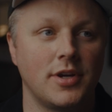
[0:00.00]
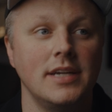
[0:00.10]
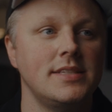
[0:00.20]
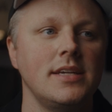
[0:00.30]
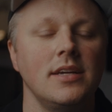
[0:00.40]

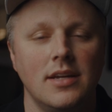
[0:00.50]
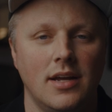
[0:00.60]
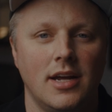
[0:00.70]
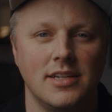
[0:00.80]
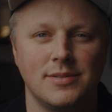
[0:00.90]
crazy,
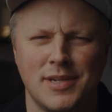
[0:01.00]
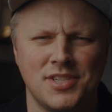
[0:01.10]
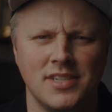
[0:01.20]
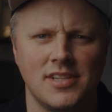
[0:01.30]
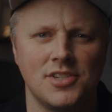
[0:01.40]

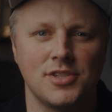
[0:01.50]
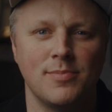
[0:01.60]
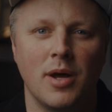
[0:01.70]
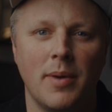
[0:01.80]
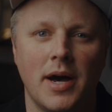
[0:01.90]
especially in such a
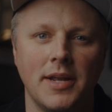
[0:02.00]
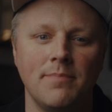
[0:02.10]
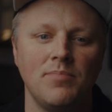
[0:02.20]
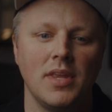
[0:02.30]
small body.